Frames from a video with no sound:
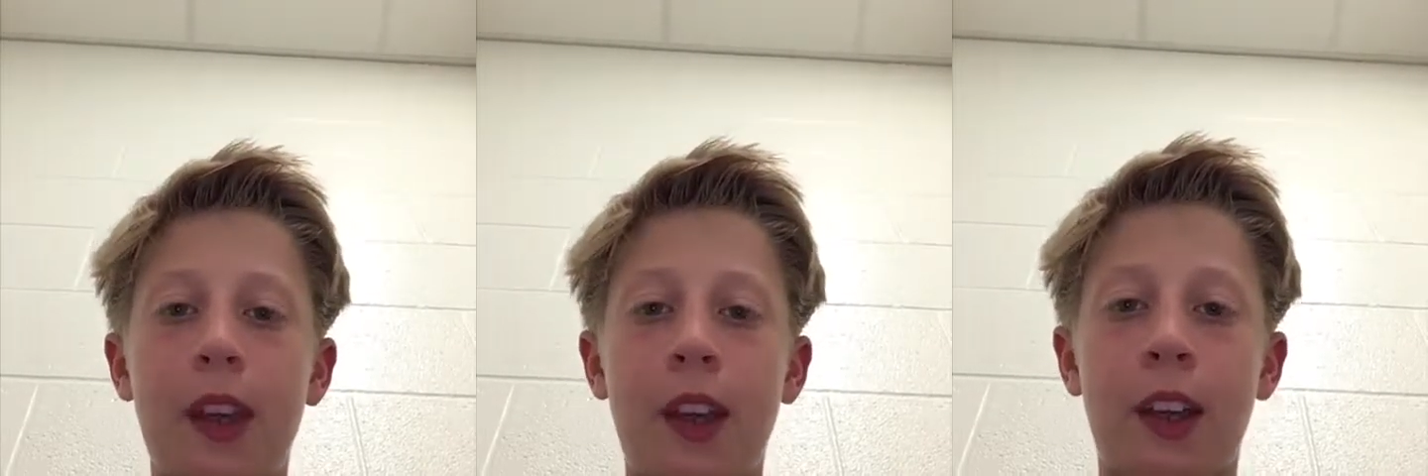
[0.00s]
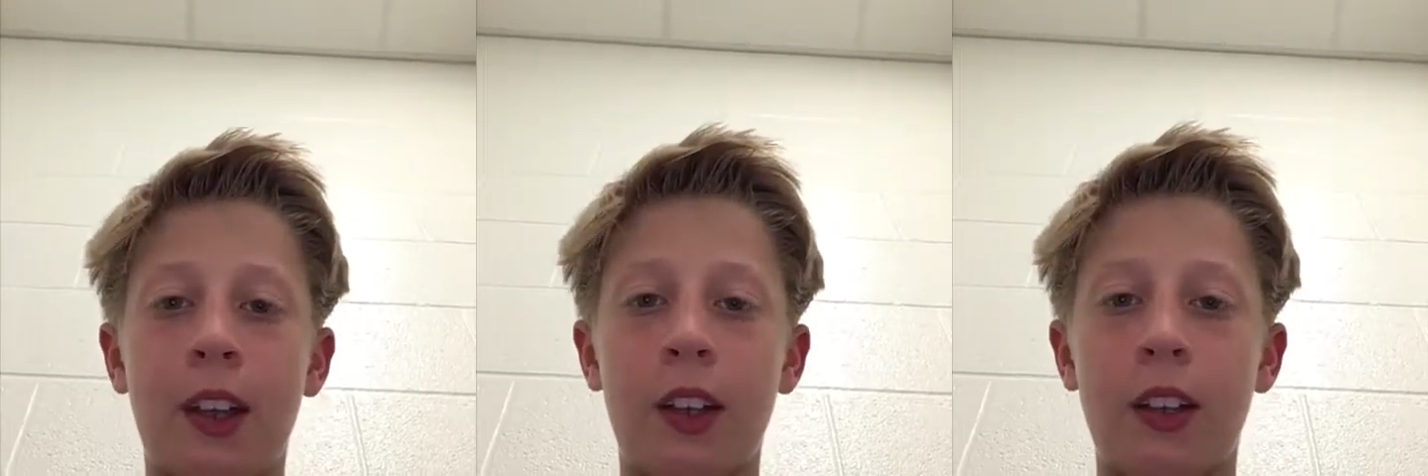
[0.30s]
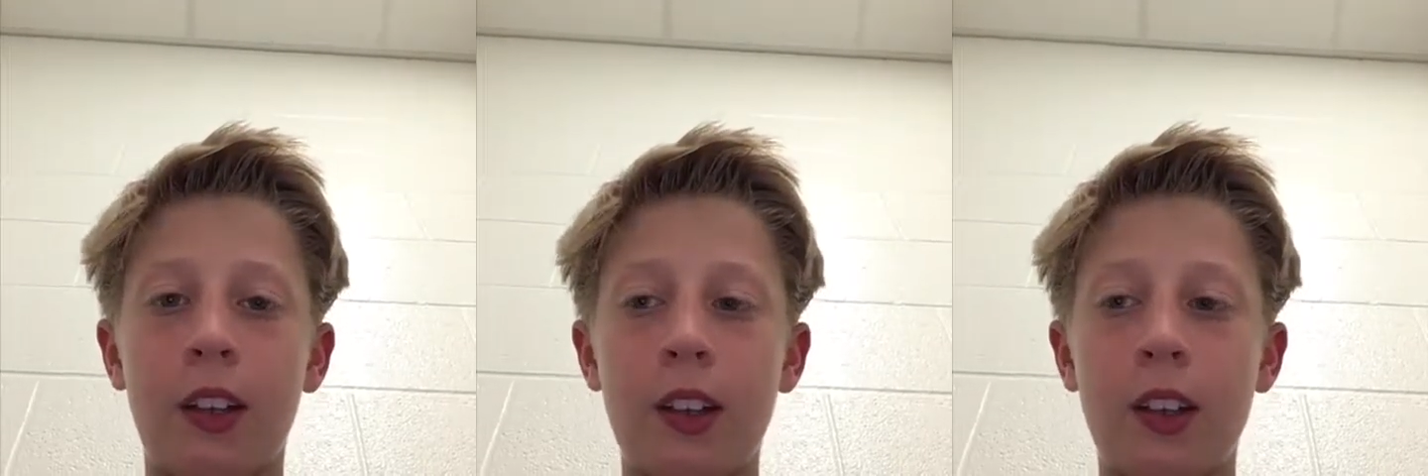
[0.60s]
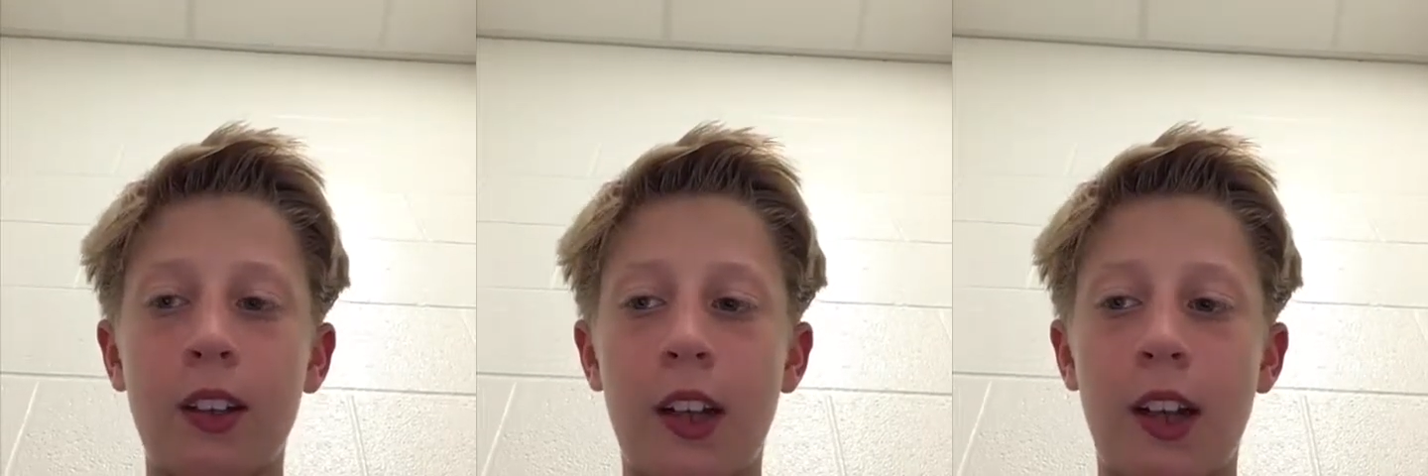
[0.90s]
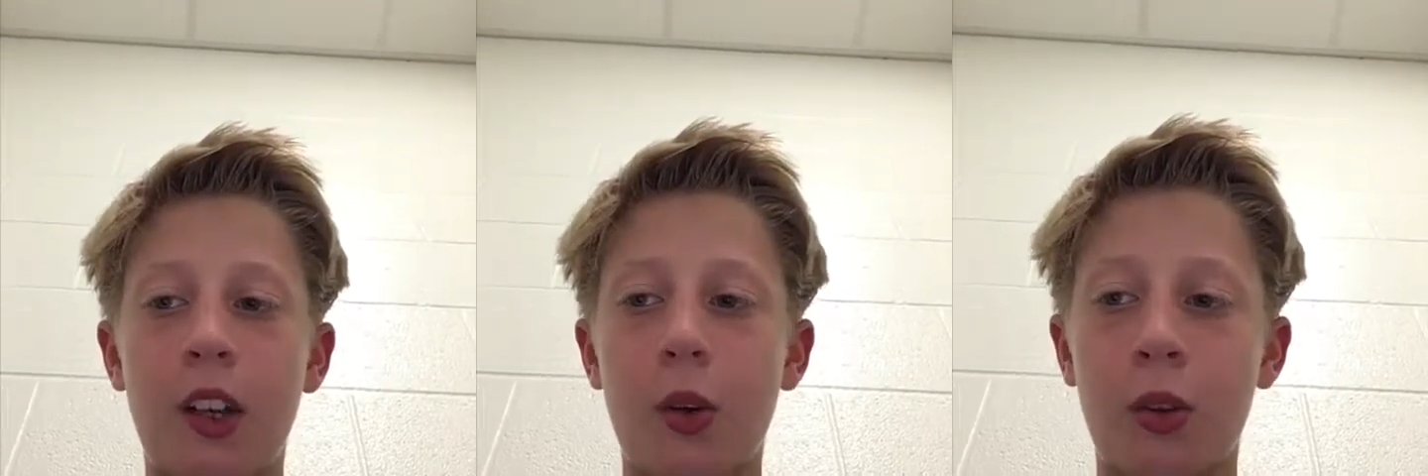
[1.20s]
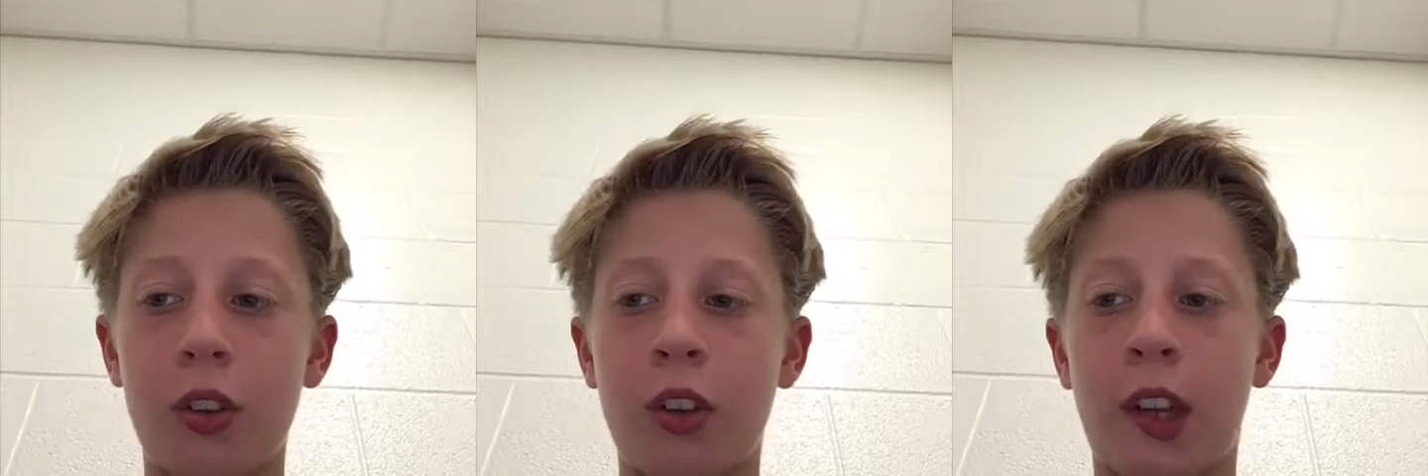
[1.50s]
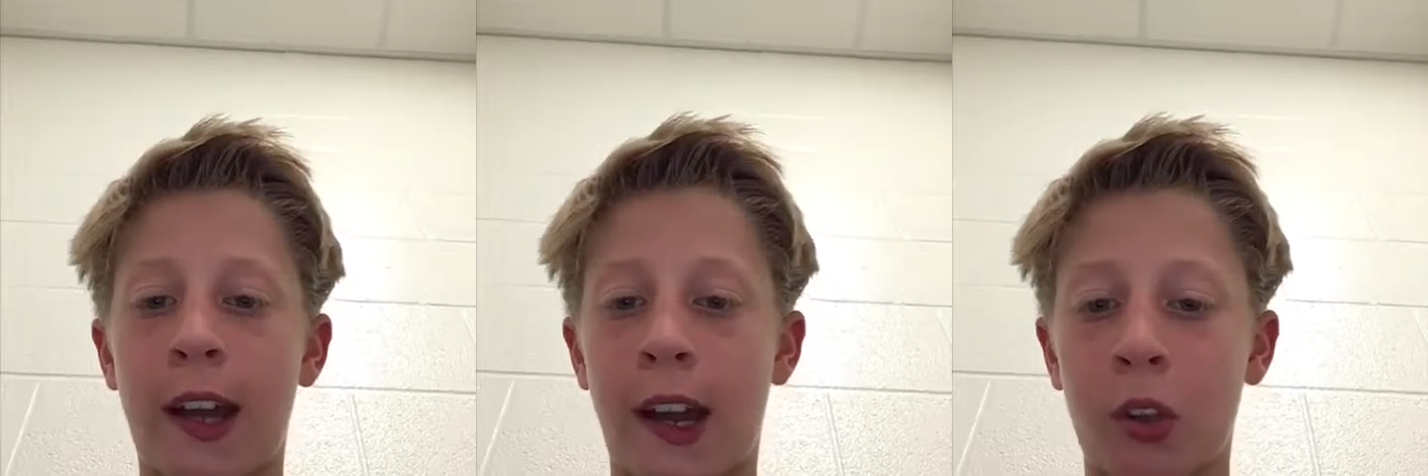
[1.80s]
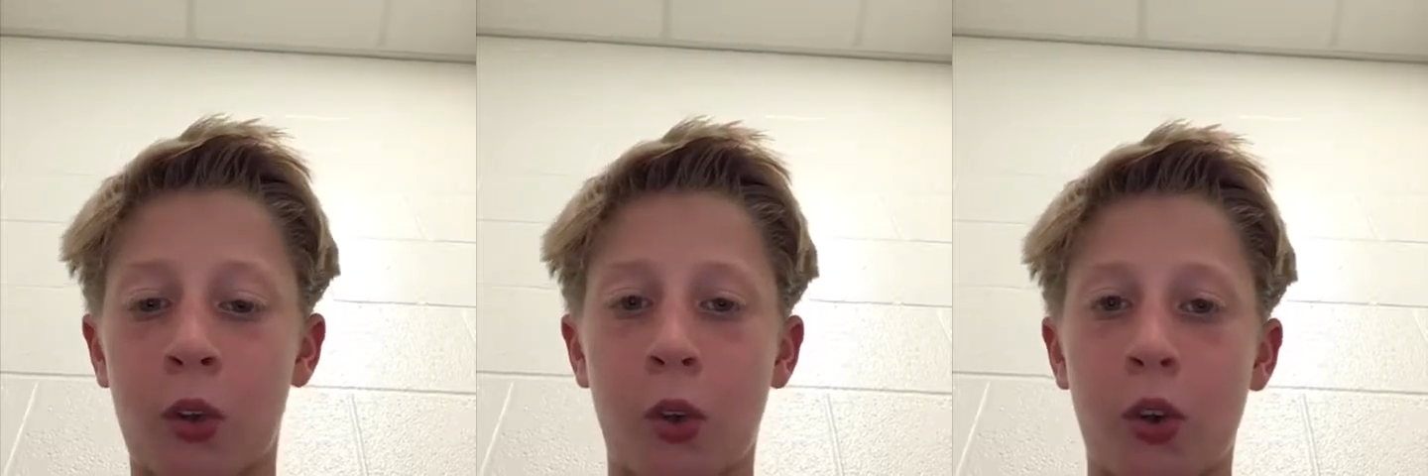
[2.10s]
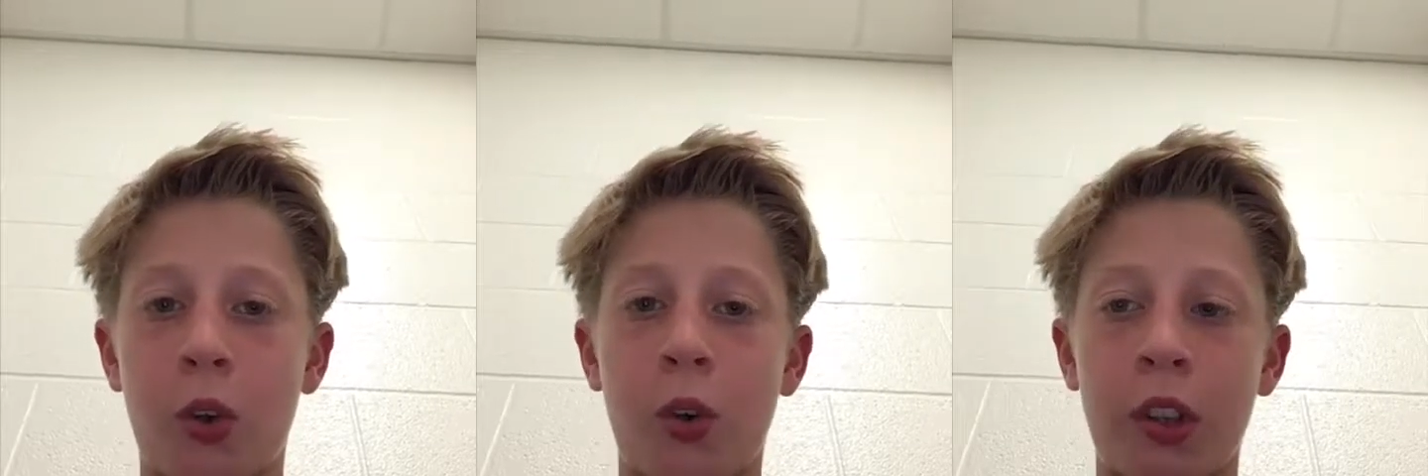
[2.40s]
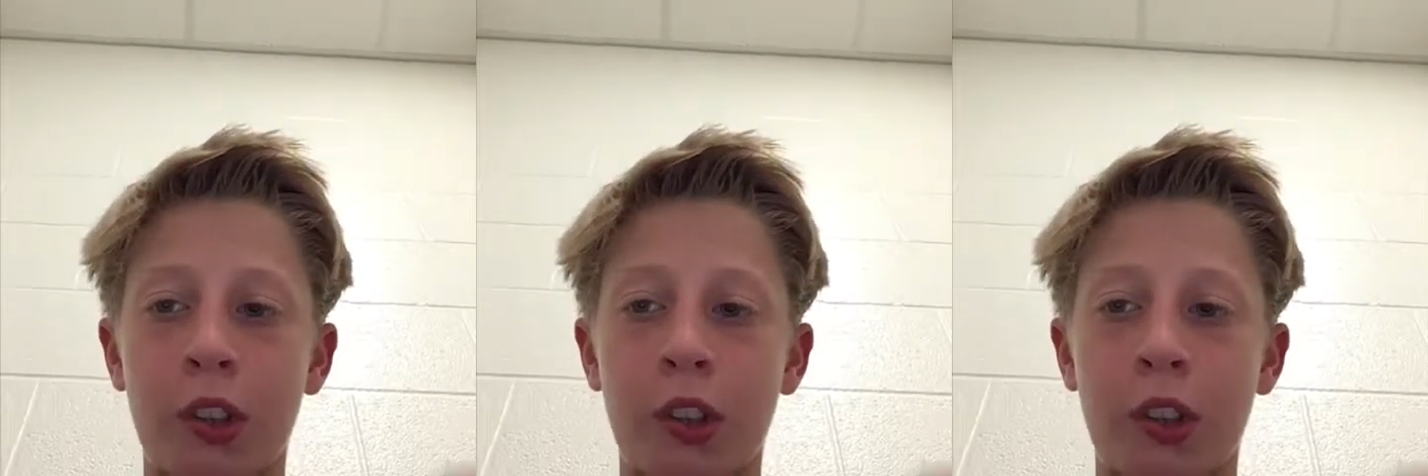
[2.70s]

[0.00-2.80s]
And then he goes into the castle,